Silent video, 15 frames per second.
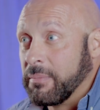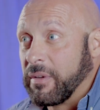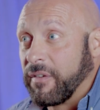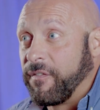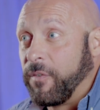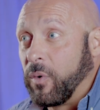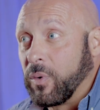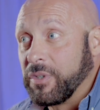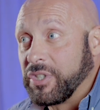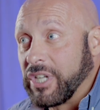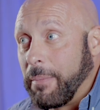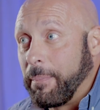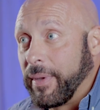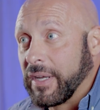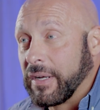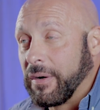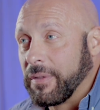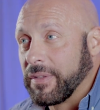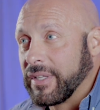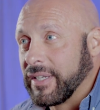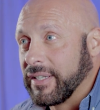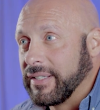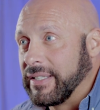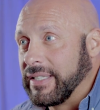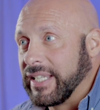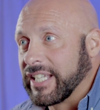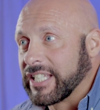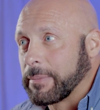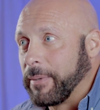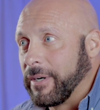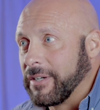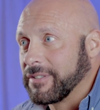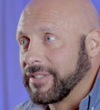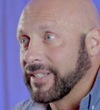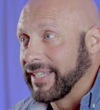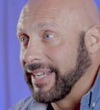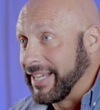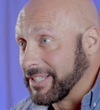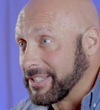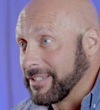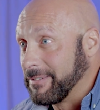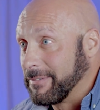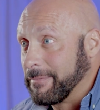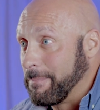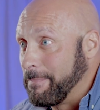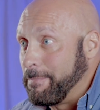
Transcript: before jumping on the D-aspartic acid